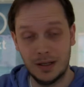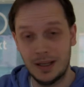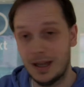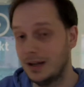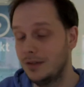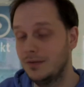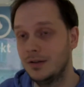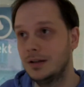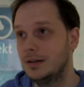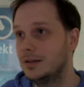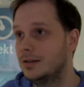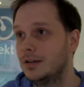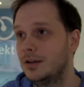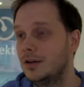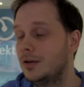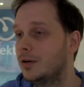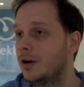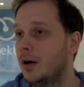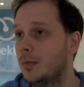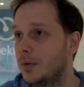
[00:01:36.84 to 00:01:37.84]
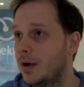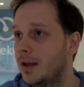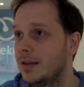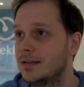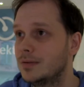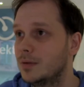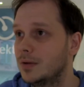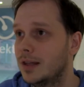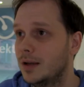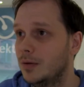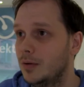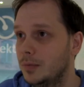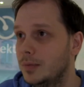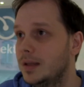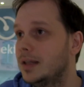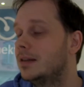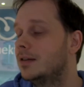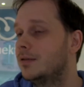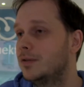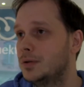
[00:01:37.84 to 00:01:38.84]
we can't even you know comprehend yeah. what they will
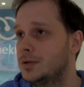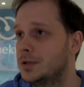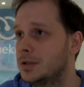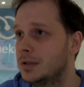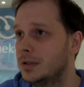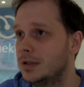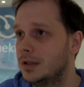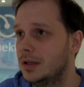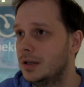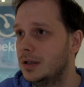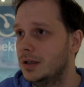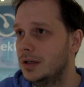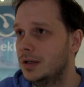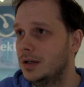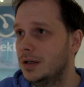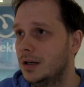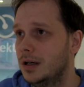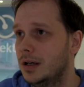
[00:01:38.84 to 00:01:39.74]
be in the future. Yeah.